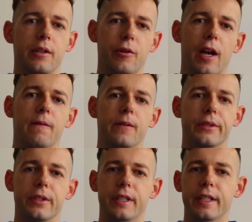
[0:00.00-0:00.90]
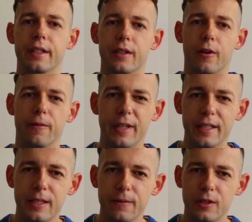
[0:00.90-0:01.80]
You have also the
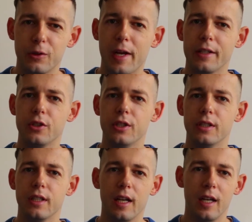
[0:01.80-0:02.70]
offensive strategies,